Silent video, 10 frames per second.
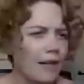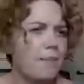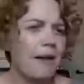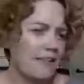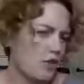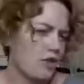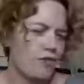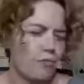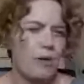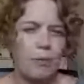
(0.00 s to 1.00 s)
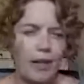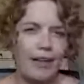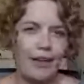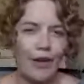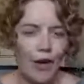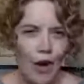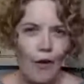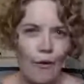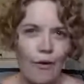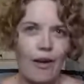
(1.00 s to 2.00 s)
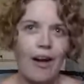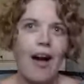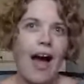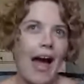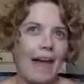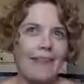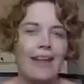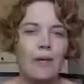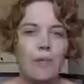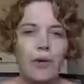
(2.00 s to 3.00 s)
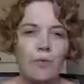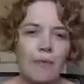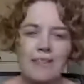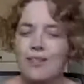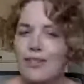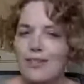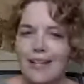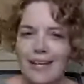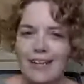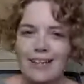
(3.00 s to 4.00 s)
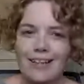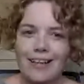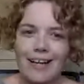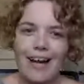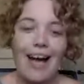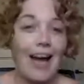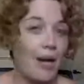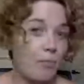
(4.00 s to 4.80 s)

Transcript: messages from people I didn't know. And they were messages like, hey,